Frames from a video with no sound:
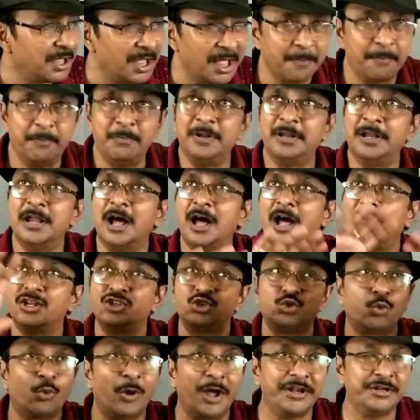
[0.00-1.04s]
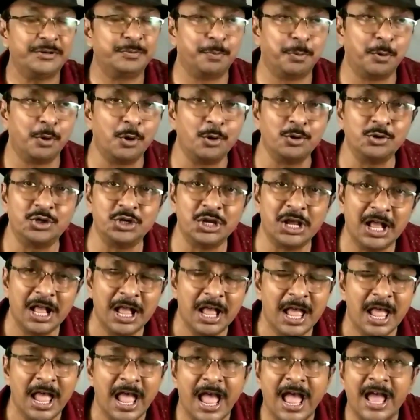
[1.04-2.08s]
a large whiteboard,
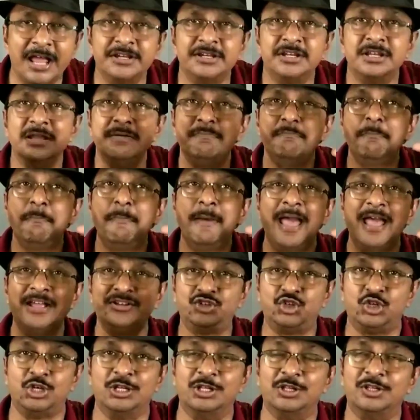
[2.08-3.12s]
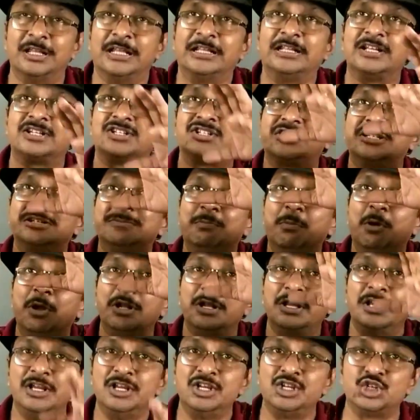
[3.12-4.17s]
and imagine that the
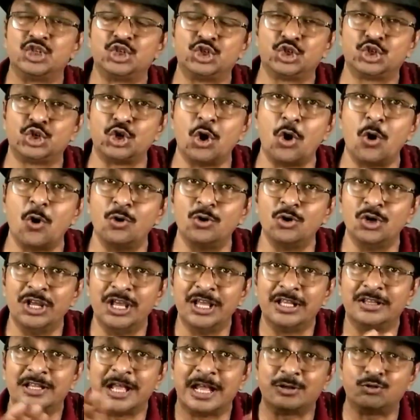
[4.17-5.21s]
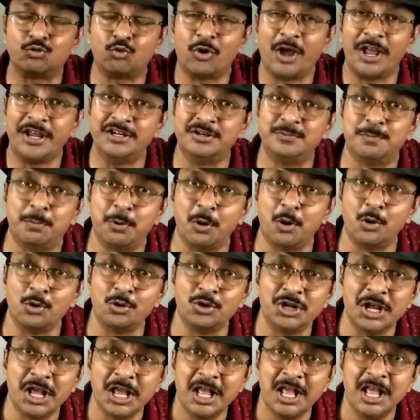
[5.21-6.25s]
symbol is drawn in that
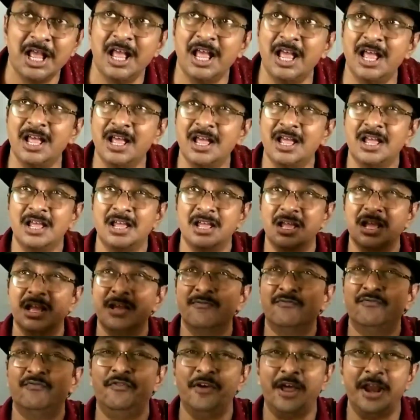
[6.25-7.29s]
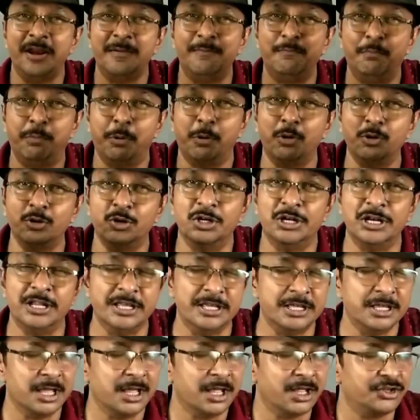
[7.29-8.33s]
whiteboard very
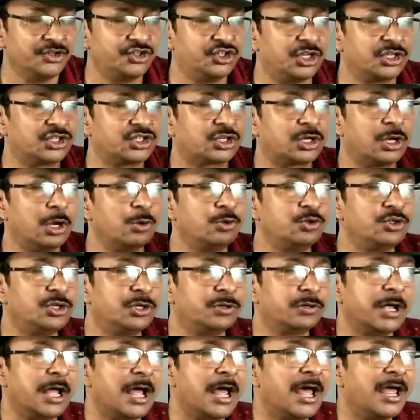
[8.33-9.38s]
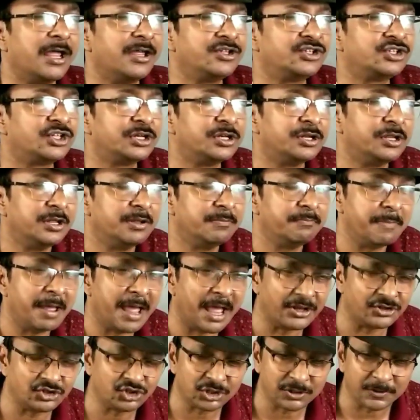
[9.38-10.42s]
boldly. Just close your eyes and
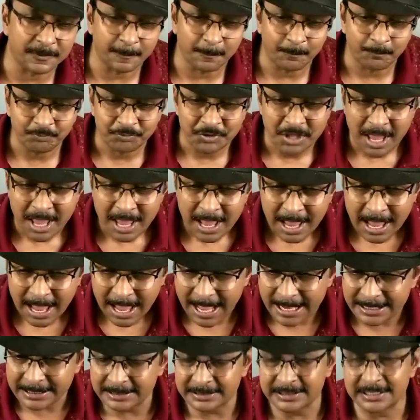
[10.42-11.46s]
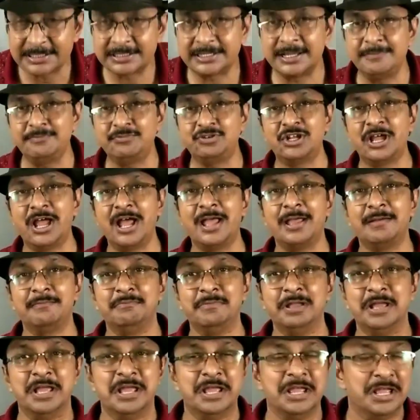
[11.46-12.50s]
imagine. And at the same
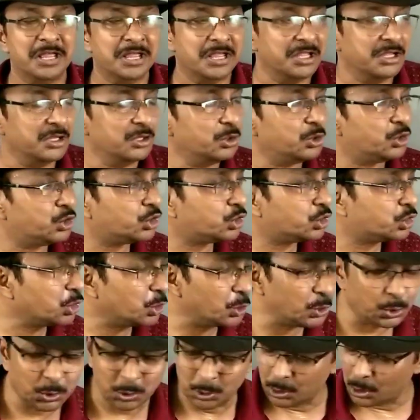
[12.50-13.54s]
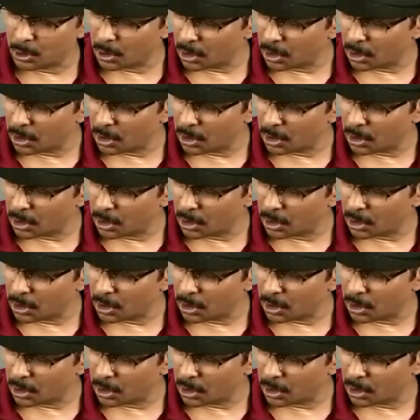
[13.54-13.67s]
time, you show